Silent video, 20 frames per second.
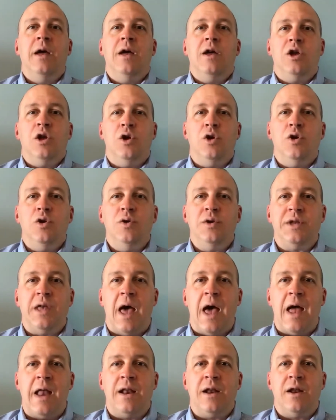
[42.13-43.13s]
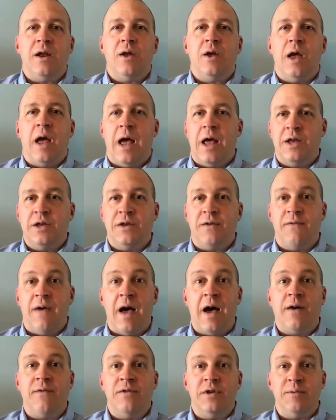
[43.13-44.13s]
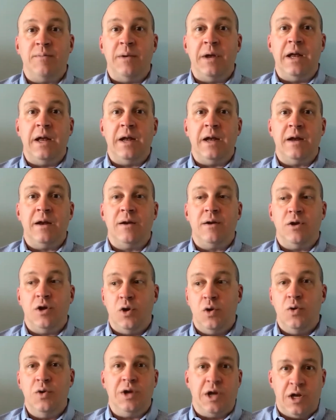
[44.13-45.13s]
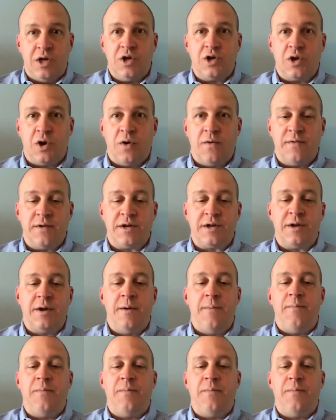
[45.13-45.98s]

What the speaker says: You use that as the valve is being used in service.